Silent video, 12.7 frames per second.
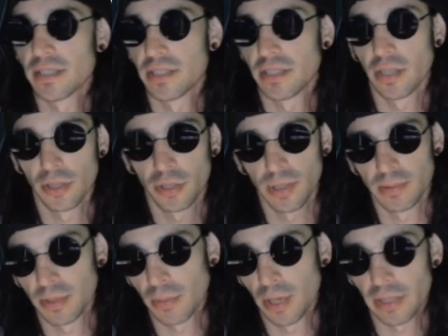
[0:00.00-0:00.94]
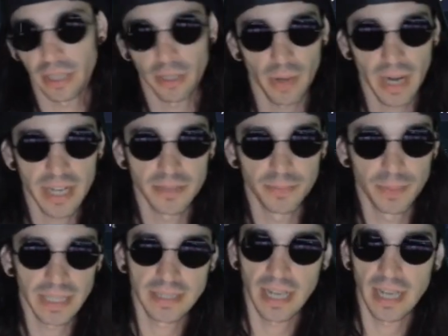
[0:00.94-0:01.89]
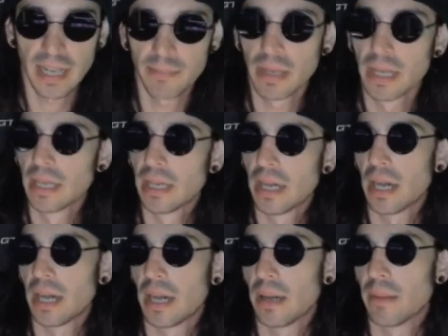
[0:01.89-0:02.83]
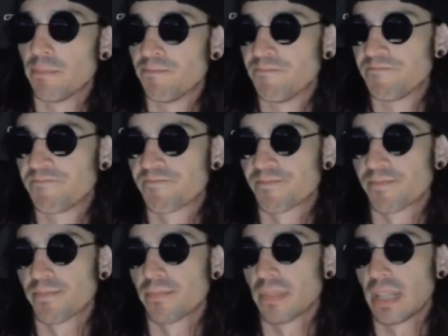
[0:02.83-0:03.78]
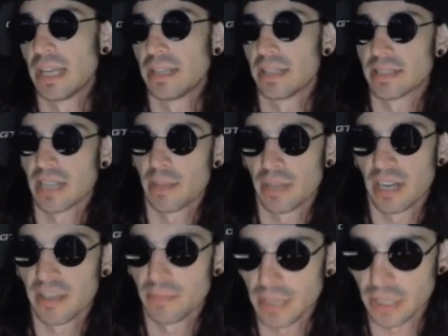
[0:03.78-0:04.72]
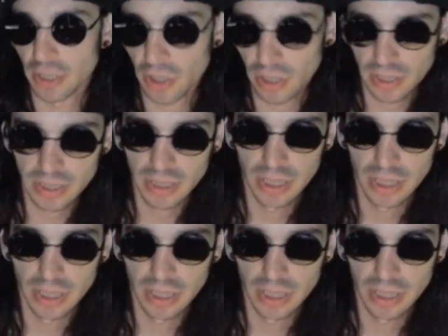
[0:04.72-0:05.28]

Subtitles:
you know, the crypto market crashed big time in the time that I've been gone.